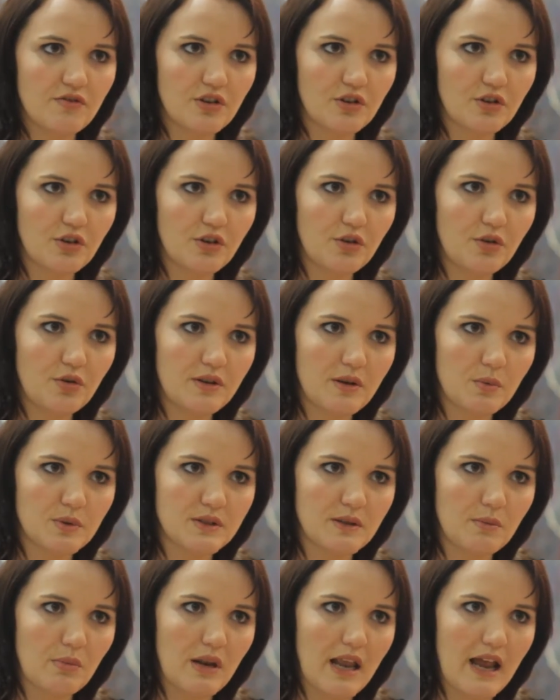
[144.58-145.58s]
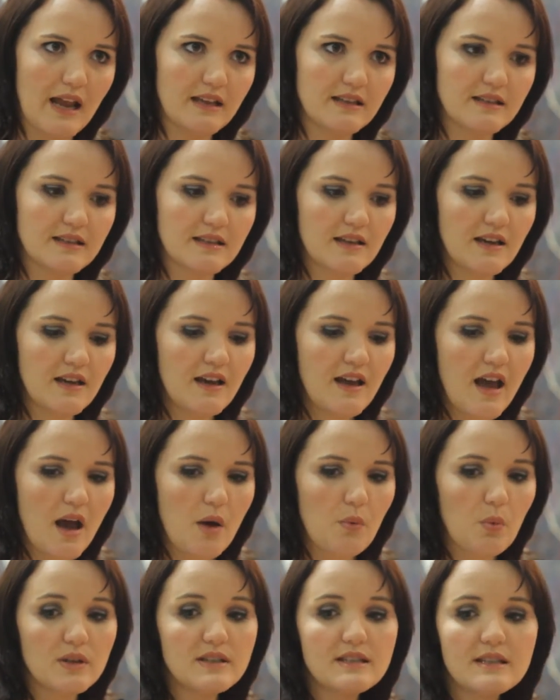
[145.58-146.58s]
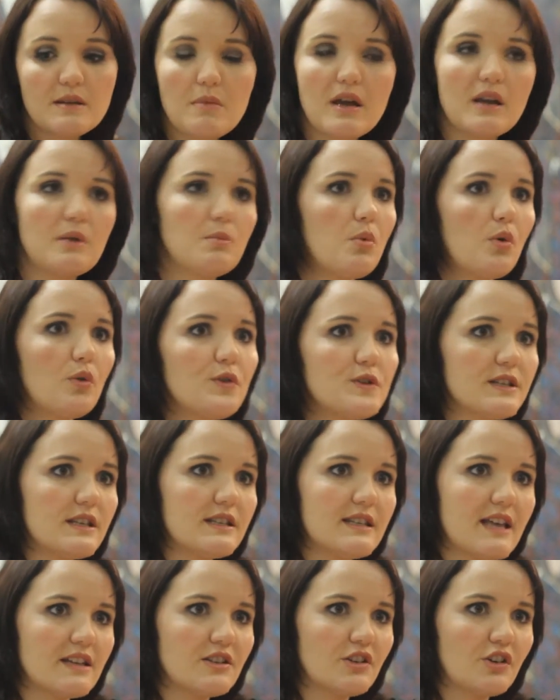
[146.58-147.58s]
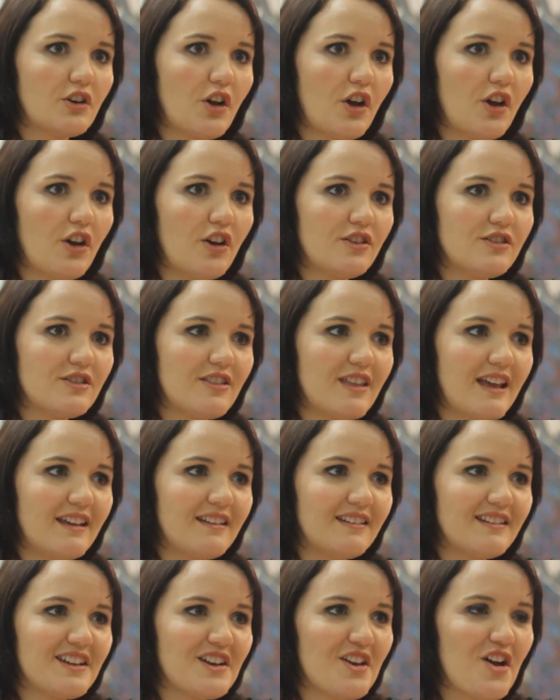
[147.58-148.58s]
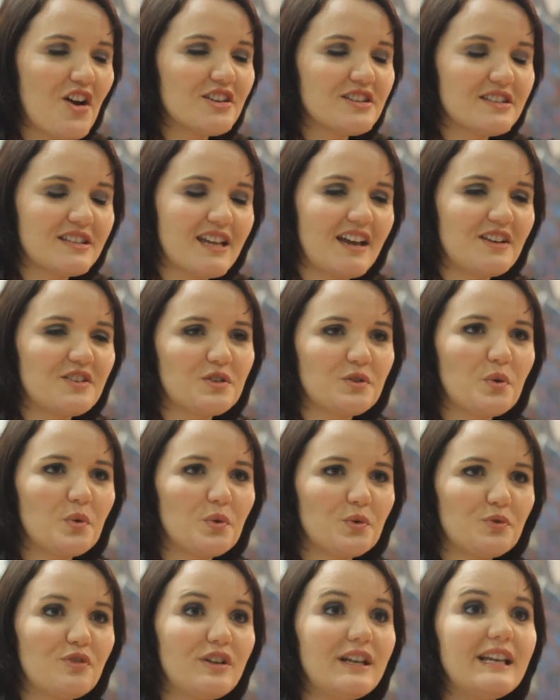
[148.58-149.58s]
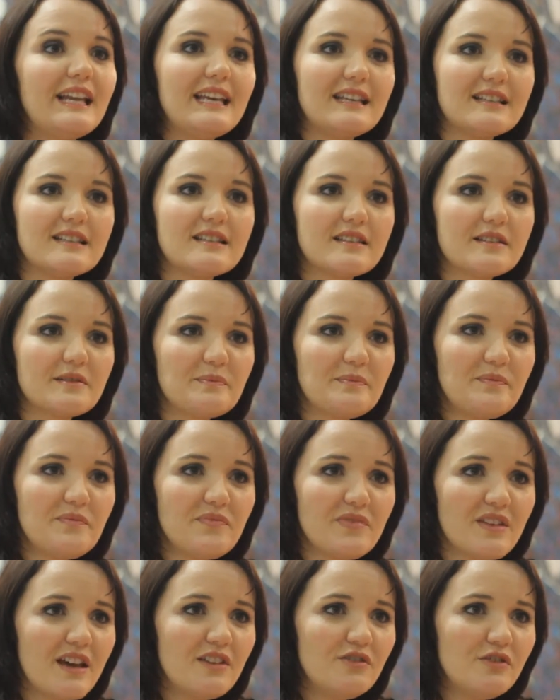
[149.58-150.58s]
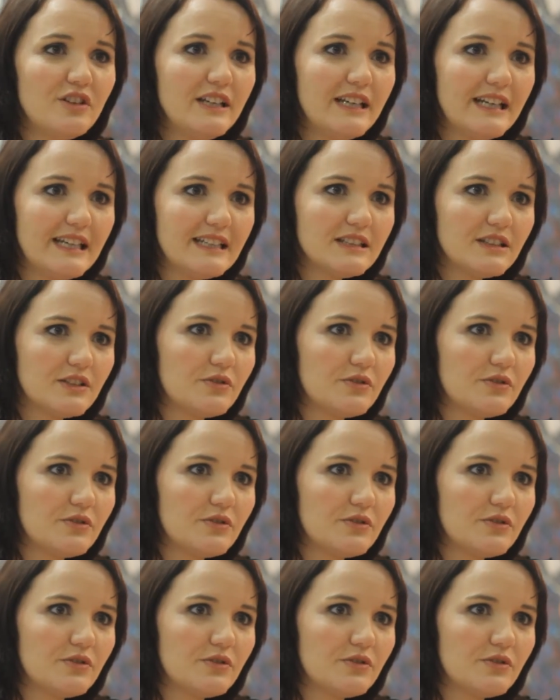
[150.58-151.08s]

of the cocoon that was in place. And once the metamorphosis has occurred, then the last stage is called release. And release